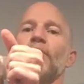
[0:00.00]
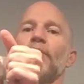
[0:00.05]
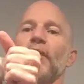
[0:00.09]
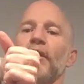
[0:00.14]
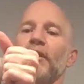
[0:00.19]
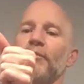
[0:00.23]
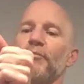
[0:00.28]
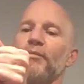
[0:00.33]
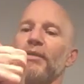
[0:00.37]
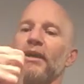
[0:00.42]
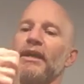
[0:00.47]

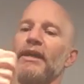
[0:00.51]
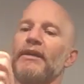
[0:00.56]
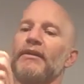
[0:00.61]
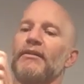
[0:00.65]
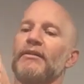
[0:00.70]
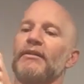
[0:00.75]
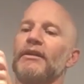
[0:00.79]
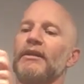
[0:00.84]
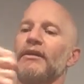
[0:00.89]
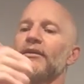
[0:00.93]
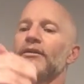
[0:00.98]
Run it
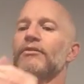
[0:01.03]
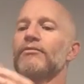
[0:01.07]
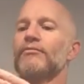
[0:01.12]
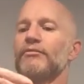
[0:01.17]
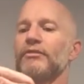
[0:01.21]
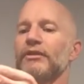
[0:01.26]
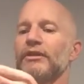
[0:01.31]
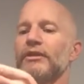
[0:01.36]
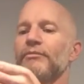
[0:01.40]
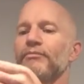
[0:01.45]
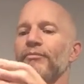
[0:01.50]
parallel.
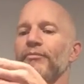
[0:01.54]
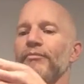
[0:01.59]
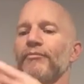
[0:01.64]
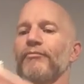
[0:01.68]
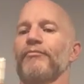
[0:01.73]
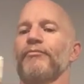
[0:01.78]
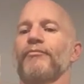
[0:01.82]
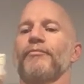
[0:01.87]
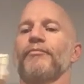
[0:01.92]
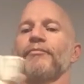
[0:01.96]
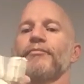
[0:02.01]
Really
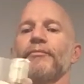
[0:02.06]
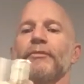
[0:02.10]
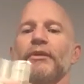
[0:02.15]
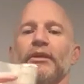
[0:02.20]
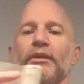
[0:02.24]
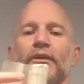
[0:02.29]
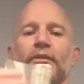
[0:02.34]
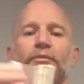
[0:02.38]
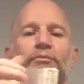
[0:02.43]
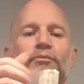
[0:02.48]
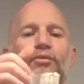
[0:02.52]

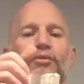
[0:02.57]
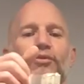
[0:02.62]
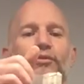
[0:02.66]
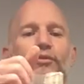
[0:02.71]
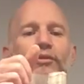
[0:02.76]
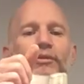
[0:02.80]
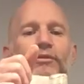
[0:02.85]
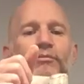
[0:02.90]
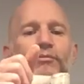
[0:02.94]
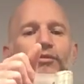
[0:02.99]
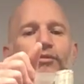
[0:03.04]

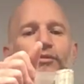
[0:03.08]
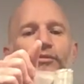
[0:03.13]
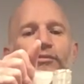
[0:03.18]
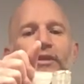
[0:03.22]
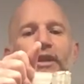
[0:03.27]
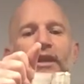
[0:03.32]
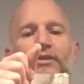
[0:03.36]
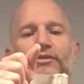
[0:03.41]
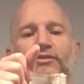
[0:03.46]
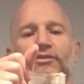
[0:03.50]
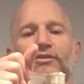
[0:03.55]
pull and
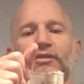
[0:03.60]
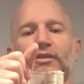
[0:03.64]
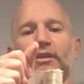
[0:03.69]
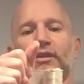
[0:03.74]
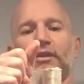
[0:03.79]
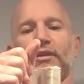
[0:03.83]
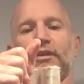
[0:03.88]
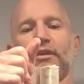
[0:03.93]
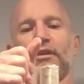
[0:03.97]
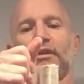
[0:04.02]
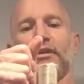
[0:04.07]
press.
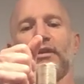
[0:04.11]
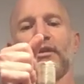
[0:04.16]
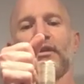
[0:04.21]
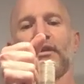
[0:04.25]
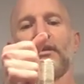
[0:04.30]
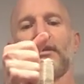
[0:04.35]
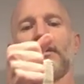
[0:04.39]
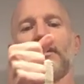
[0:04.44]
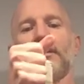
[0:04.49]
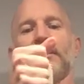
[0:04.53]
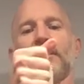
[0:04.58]

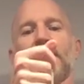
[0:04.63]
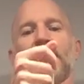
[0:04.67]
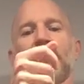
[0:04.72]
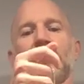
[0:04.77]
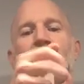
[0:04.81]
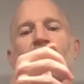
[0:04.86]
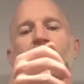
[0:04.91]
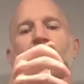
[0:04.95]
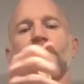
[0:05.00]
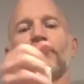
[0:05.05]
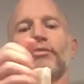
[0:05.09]

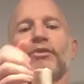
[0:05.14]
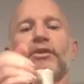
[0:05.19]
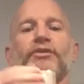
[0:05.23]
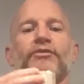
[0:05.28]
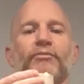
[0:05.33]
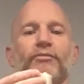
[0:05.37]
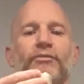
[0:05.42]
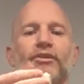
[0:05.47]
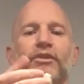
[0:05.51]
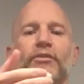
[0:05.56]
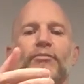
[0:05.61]
And you
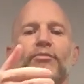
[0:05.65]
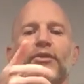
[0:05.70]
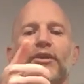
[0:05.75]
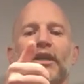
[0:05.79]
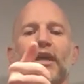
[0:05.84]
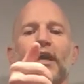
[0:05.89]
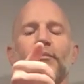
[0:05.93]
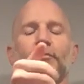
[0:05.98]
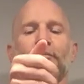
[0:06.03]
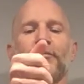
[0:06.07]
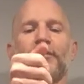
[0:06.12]
can put a
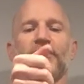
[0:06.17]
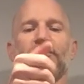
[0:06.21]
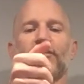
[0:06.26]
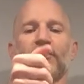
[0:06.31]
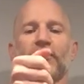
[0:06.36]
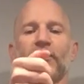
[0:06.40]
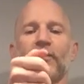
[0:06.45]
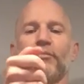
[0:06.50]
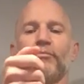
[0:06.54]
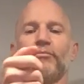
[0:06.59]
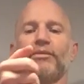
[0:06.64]
couple
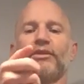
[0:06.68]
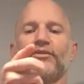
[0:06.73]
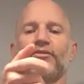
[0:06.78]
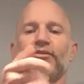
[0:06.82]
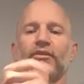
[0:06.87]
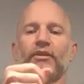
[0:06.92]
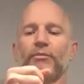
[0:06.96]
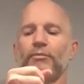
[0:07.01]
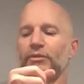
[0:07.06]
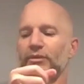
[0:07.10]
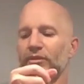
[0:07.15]
pieces up
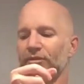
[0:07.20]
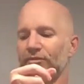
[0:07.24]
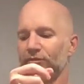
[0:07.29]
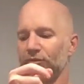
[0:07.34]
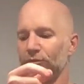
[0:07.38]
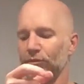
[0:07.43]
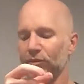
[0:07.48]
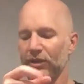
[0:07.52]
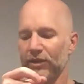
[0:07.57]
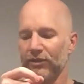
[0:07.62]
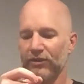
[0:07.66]
here if
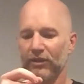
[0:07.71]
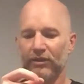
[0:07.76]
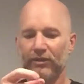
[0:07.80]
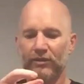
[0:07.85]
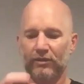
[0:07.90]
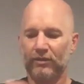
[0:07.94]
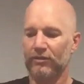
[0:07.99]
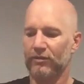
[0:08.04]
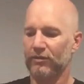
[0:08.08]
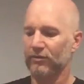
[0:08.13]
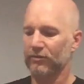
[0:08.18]
you want.
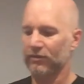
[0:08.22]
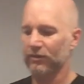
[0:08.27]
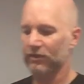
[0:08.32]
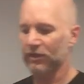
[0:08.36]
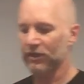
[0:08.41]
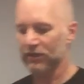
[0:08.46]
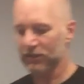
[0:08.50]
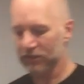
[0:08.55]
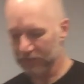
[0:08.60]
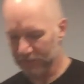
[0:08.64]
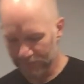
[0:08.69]

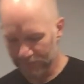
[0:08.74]
Okay.